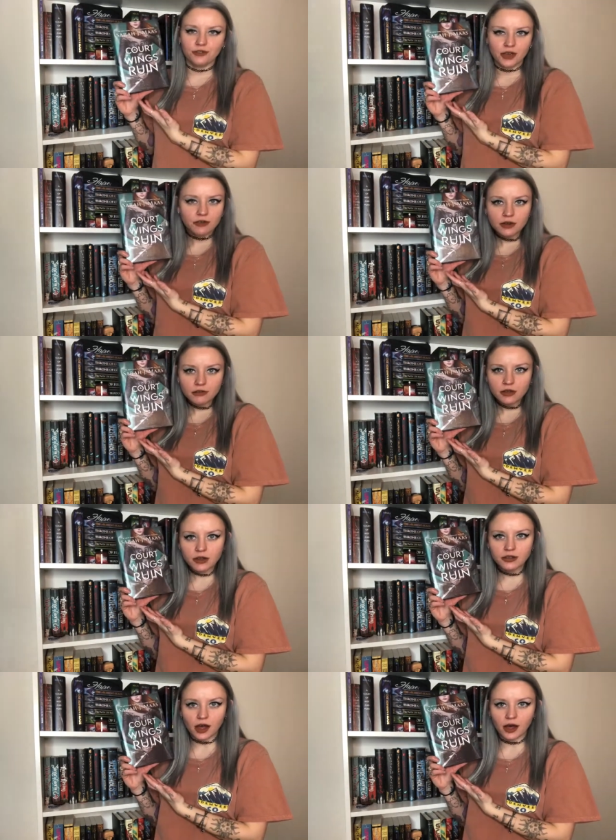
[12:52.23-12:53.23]
favorite of
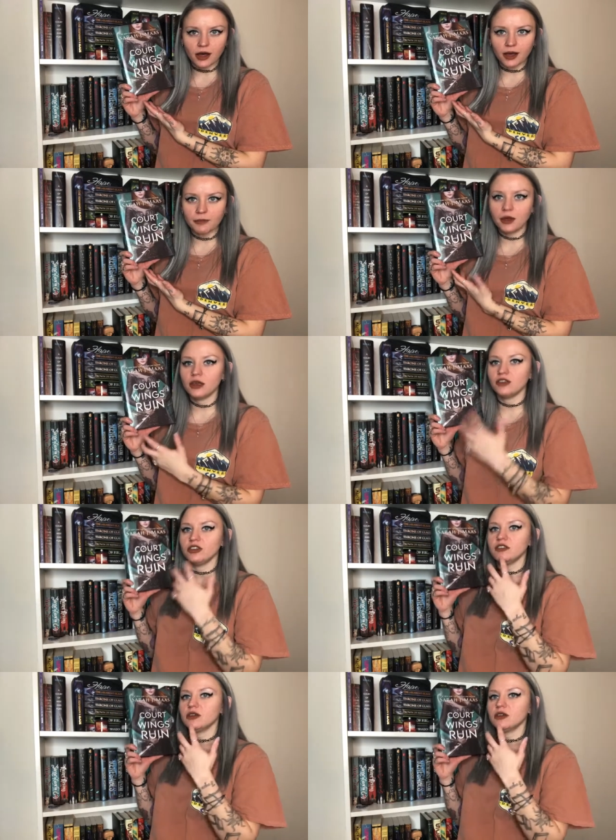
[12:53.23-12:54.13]
all time. She's